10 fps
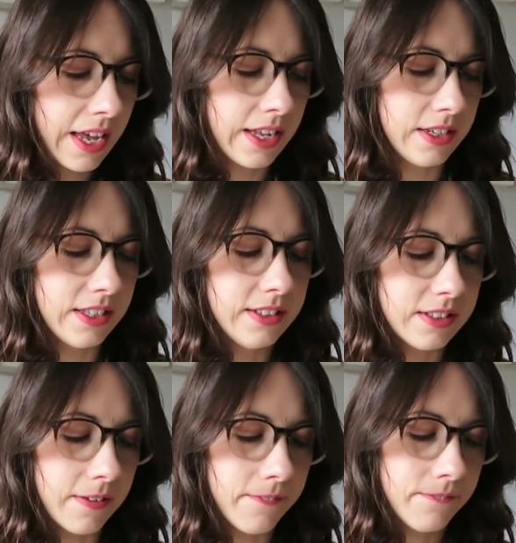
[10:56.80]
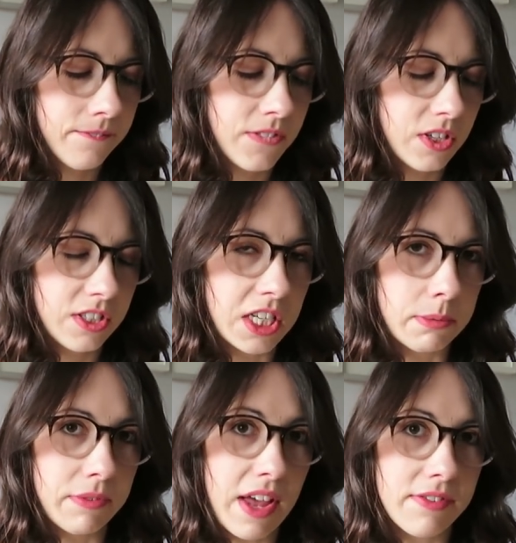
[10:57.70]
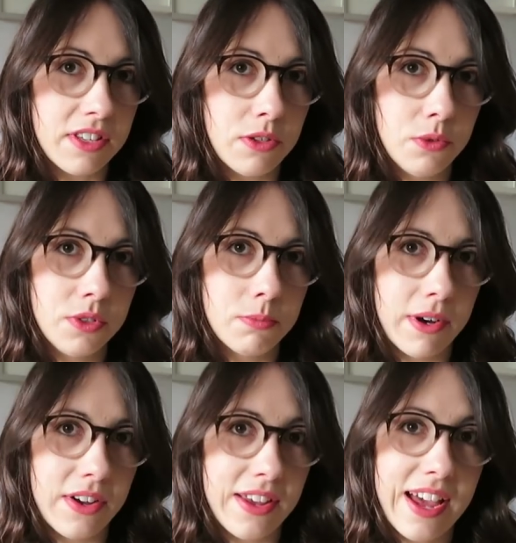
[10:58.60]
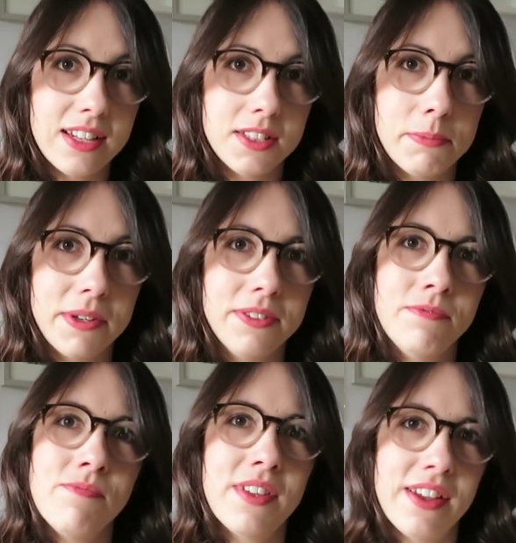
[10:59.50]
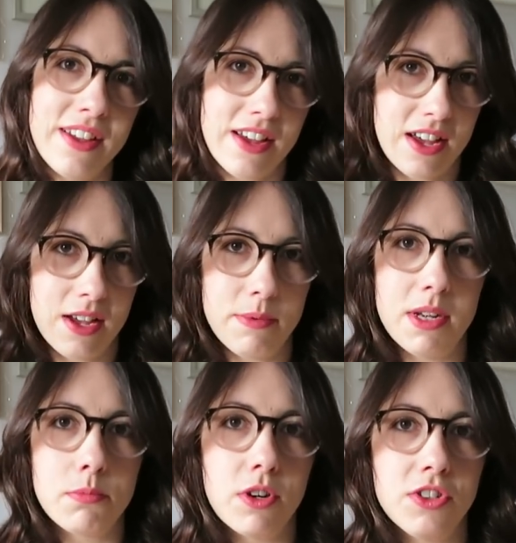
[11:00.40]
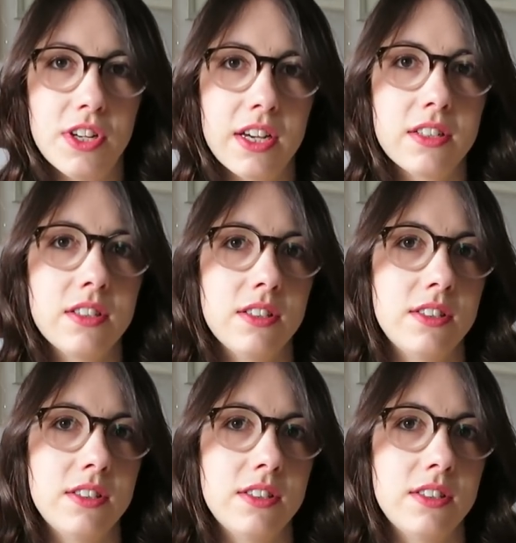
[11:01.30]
And this is the first time I've ever used my handspun in a project.